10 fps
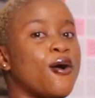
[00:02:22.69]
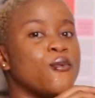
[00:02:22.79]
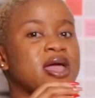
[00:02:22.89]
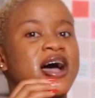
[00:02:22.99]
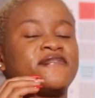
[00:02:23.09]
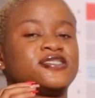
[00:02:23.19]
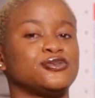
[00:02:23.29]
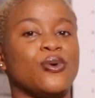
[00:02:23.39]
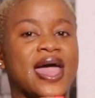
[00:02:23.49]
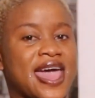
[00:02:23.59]
We have
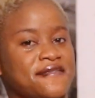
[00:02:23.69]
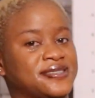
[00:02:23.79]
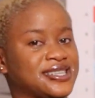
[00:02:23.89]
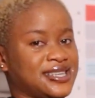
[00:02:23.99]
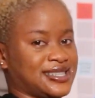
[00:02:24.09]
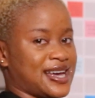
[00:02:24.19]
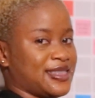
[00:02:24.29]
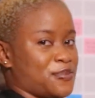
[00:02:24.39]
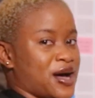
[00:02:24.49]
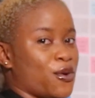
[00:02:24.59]
2 F's
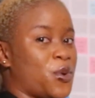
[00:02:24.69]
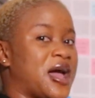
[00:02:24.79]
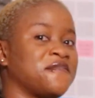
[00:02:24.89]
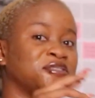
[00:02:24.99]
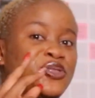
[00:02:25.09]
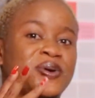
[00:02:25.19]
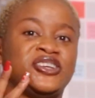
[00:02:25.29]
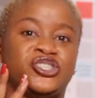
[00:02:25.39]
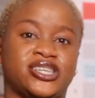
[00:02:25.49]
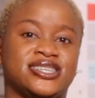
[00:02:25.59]
inside the bag. We have
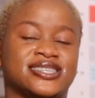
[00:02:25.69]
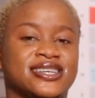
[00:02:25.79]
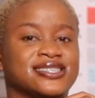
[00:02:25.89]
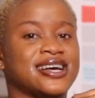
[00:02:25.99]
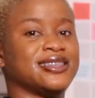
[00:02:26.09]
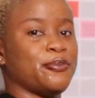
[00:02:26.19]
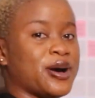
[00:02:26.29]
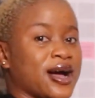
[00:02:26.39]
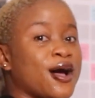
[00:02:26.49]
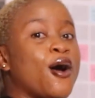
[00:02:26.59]
3 G's inside the
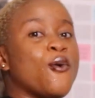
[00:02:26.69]
bag.